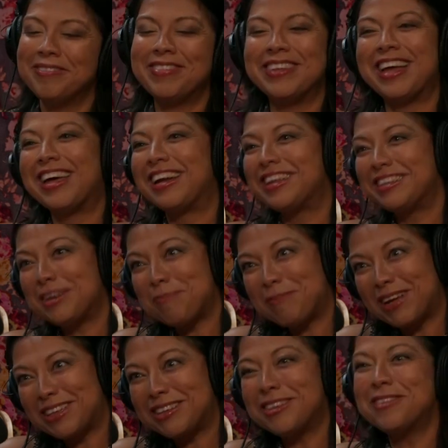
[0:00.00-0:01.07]
not as a
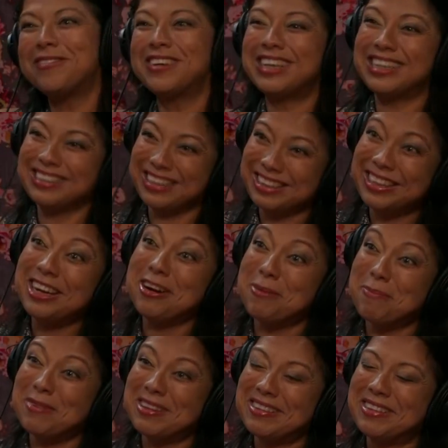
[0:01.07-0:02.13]
pastor, but as a
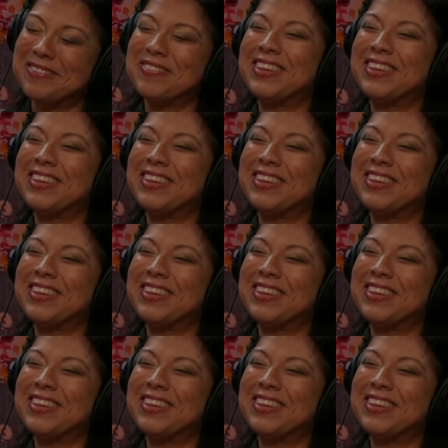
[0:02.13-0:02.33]
therapist.